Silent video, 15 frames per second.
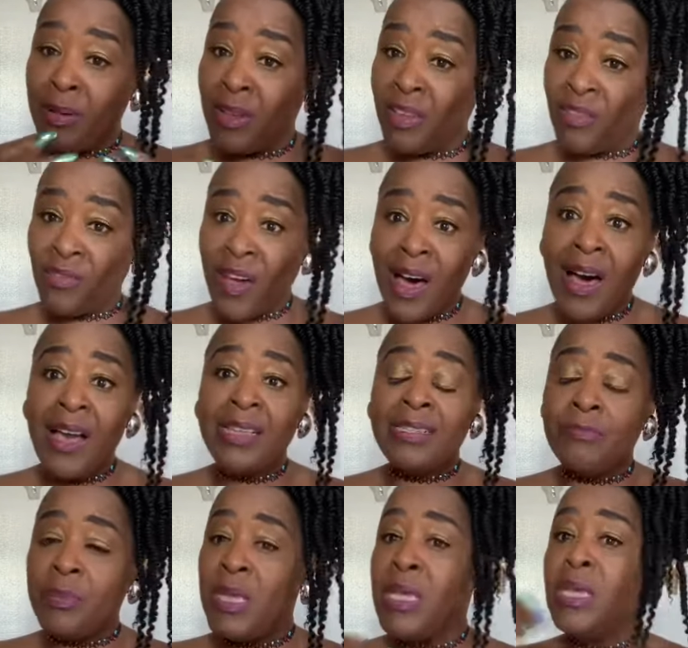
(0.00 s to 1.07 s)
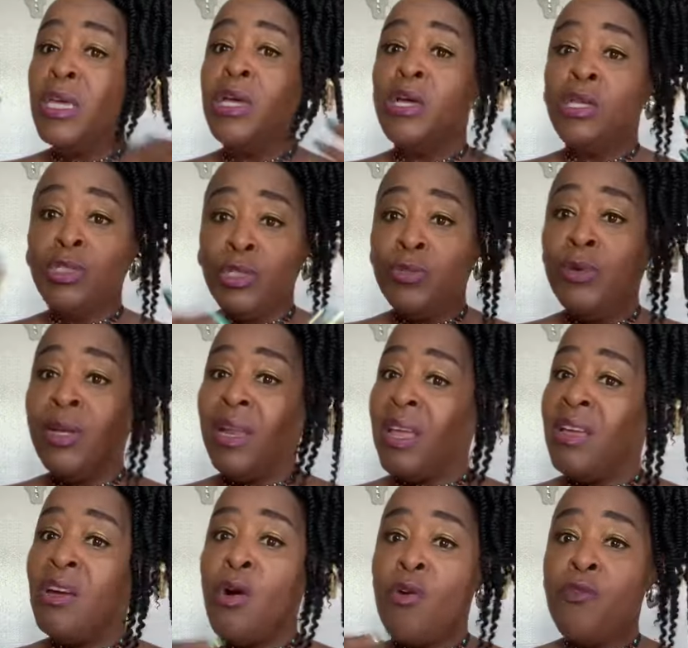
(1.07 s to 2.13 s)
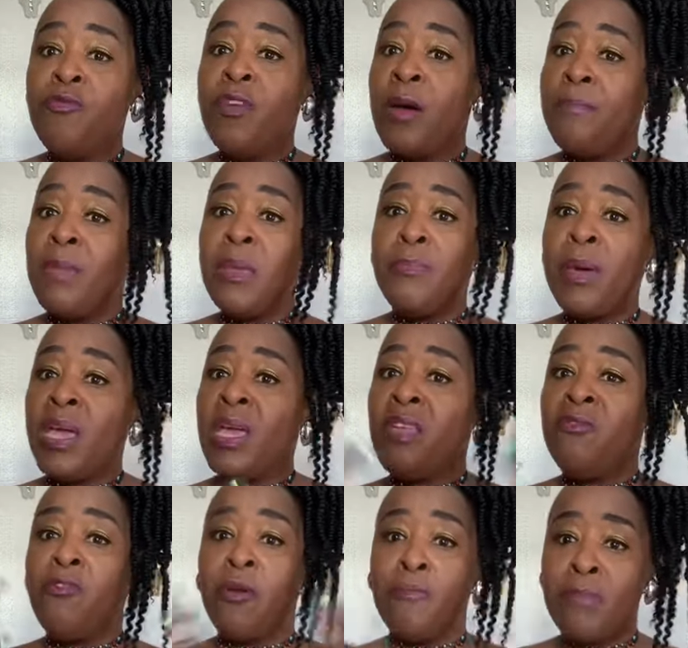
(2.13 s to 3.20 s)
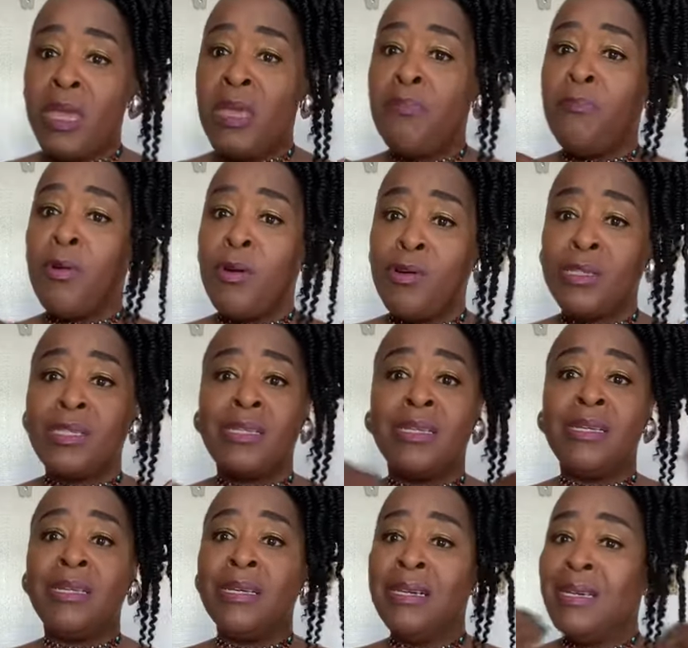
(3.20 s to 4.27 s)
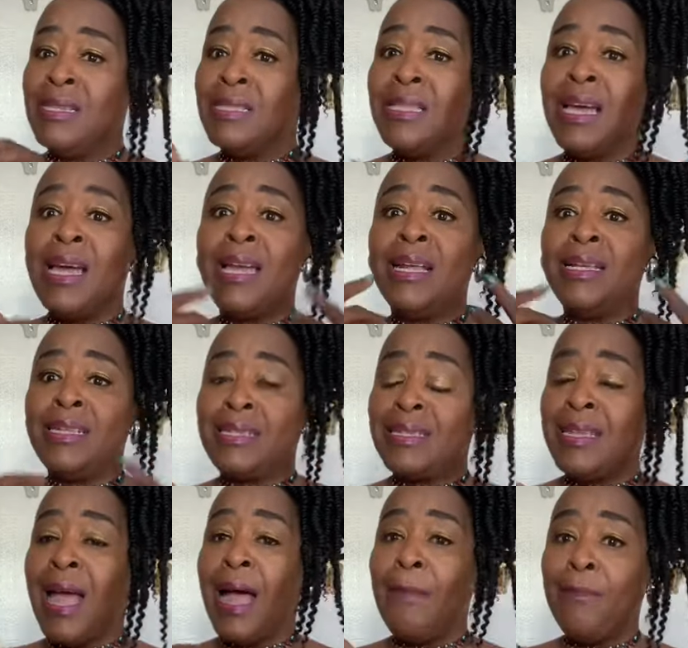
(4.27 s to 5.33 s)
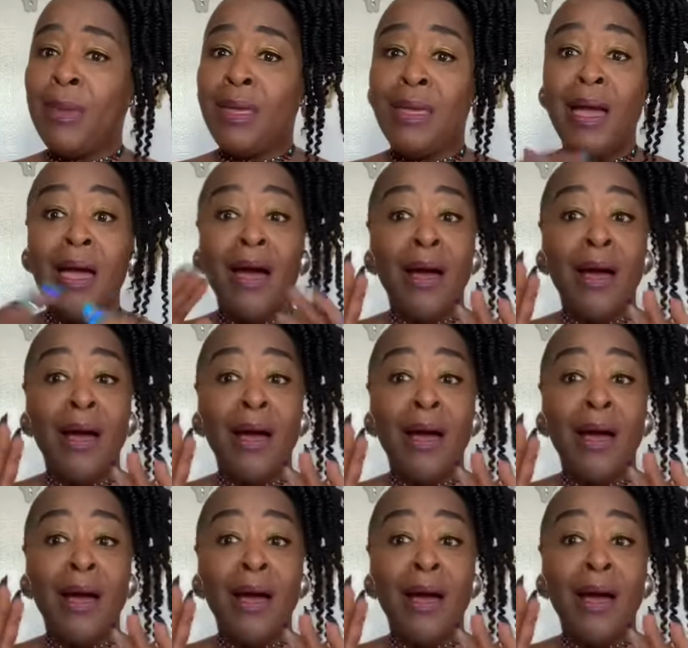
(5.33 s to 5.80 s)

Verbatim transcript: But as far as me doing a GoFundMe page for me personally, that is not me.